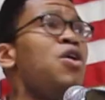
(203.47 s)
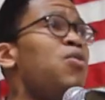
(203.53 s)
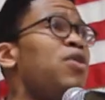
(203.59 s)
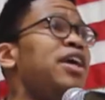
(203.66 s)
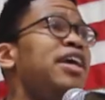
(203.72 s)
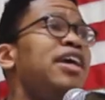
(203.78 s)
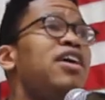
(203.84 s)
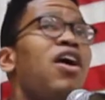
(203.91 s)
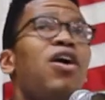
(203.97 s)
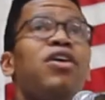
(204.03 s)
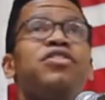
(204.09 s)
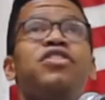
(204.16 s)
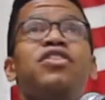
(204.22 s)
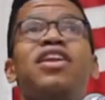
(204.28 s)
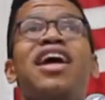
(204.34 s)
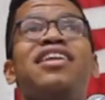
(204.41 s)
where he
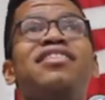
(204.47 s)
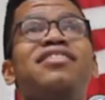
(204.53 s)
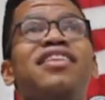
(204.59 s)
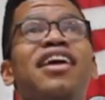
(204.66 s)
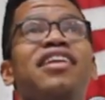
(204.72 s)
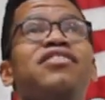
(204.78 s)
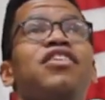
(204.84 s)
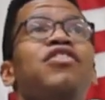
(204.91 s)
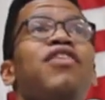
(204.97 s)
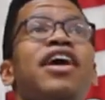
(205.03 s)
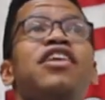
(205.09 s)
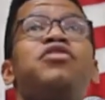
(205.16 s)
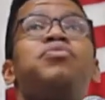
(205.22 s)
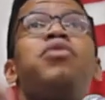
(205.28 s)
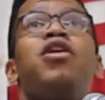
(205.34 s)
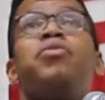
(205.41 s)
calls the United States the
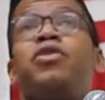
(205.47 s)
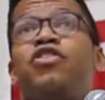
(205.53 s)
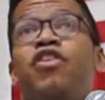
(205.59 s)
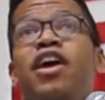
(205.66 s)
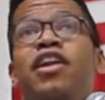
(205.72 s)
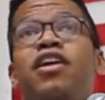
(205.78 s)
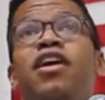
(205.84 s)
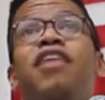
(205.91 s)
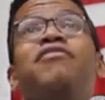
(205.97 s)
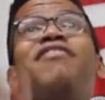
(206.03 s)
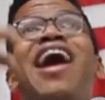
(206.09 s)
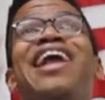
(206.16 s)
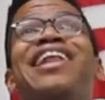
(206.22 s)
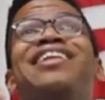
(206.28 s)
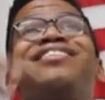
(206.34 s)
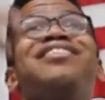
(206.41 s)
greatest perpetrator of
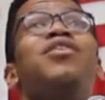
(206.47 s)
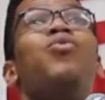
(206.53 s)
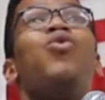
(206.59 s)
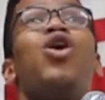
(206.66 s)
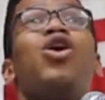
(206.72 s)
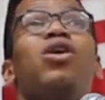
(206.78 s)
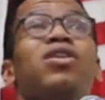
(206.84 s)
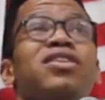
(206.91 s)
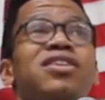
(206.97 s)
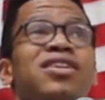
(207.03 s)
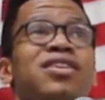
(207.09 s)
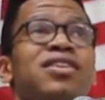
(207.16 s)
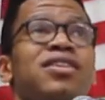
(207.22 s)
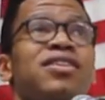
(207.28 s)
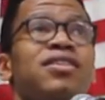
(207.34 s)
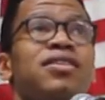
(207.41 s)
violence in the world.
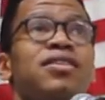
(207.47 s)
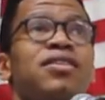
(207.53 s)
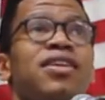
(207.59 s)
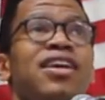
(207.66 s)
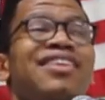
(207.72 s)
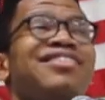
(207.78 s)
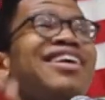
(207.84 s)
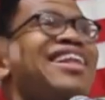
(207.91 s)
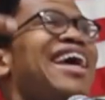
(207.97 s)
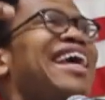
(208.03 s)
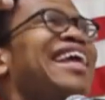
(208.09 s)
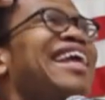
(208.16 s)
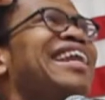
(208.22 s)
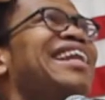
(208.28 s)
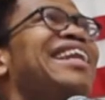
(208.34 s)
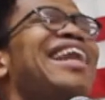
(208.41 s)
He said that
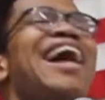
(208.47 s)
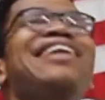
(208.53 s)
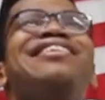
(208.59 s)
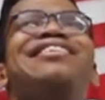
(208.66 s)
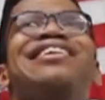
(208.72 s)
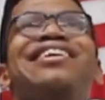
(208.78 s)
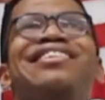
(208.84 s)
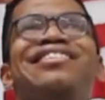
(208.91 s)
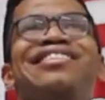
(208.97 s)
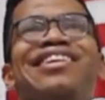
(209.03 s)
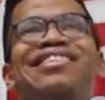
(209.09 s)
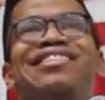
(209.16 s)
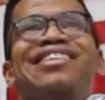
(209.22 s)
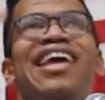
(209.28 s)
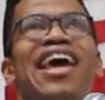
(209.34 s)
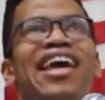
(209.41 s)
in
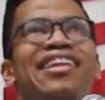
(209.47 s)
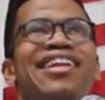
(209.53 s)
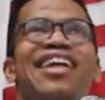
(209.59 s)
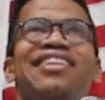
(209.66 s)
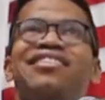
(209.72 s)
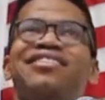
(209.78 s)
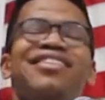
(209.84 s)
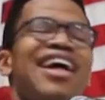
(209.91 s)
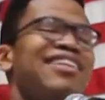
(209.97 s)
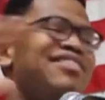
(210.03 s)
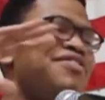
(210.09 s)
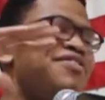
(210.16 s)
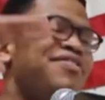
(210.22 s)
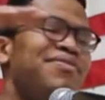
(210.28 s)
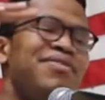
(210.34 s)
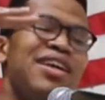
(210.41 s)
1968.
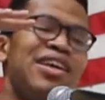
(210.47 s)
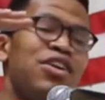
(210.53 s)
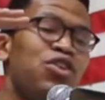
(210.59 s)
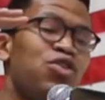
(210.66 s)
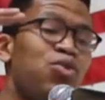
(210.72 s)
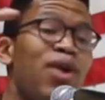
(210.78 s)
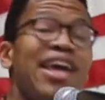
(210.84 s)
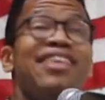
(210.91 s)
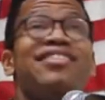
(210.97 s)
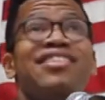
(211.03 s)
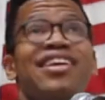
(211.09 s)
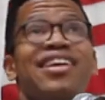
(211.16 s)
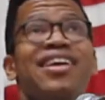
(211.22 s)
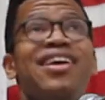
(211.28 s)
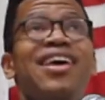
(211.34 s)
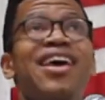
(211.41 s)
That's
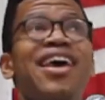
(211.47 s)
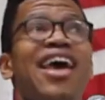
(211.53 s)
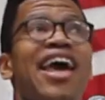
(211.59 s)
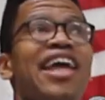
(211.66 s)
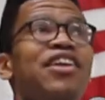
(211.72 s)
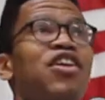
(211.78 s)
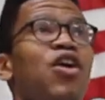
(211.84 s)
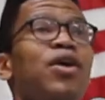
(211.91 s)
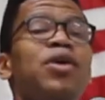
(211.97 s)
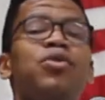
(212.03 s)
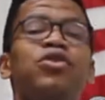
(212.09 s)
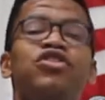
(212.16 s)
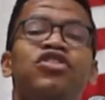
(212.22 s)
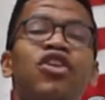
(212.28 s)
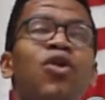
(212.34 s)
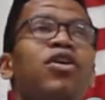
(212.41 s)
crazy. And he
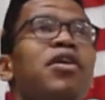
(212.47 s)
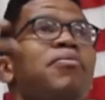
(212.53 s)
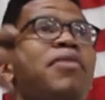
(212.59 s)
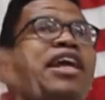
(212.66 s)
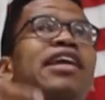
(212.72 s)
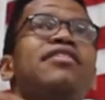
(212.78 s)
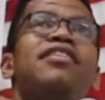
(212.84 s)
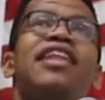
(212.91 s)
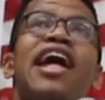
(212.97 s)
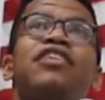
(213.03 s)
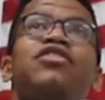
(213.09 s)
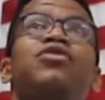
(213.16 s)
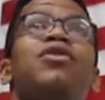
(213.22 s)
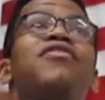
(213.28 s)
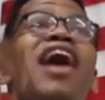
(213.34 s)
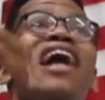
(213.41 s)
was so committed to that
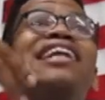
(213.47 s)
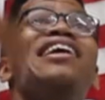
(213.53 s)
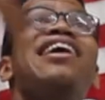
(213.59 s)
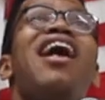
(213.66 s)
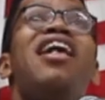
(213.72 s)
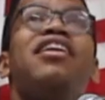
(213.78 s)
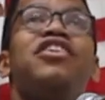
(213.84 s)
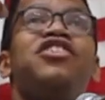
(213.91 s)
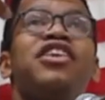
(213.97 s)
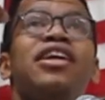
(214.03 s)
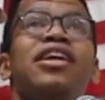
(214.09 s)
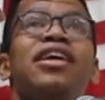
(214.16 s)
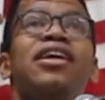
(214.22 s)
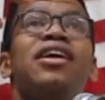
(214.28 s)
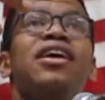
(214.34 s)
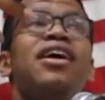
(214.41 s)
sort of
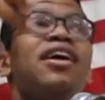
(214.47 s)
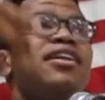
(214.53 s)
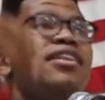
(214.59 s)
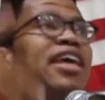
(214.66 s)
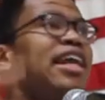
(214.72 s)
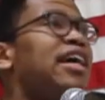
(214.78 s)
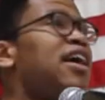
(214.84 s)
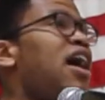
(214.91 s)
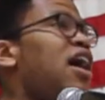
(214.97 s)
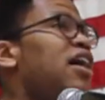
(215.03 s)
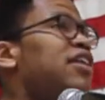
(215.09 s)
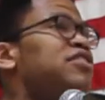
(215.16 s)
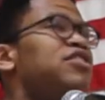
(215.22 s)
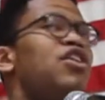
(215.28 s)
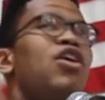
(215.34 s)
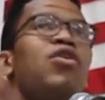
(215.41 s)
ideology that it
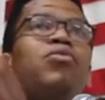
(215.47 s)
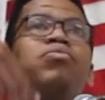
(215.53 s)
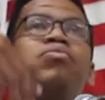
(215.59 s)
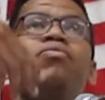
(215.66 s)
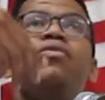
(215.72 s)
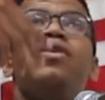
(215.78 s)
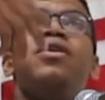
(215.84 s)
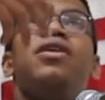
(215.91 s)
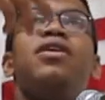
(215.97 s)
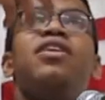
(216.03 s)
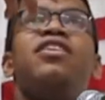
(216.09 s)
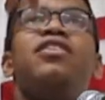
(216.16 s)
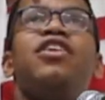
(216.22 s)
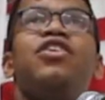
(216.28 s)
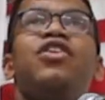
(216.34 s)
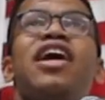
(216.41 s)
caused,
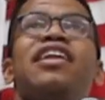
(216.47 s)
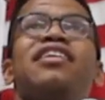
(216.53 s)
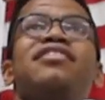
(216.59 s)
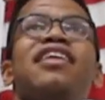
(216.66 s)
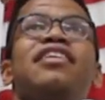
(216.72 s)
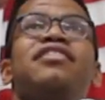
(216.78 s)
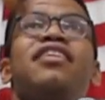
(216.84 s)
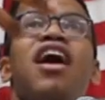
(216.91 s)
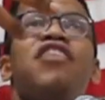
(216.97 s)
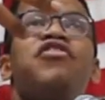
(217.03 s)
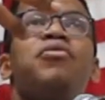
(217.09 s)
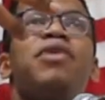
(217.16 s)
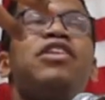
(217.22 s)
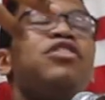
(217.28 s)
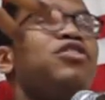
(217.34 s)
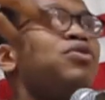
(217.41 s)
the United States
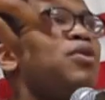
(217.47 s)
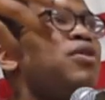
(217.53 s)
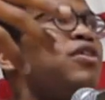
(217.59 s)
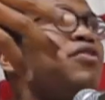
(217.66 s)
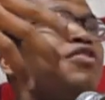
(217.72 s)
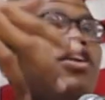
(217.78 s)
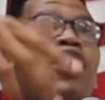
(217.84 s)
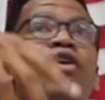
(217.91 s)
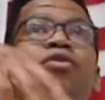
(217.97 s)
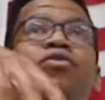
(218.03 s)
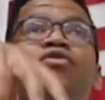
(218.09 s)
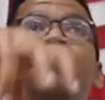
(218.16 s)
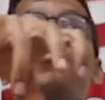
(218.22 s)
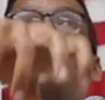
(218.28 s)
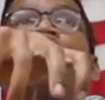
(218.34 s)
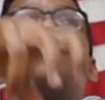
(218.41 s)
government to sort of,
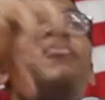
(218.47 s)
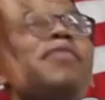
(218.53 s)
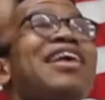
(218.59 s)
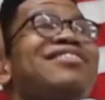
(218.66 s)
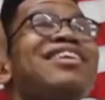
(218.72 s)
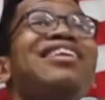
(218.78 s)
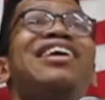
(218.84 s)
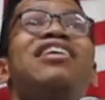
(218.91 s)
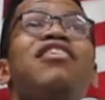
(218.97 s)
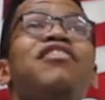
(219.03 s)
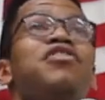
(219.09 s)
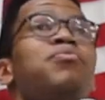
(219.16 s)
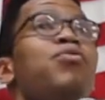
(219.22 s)
remove him as the leader of the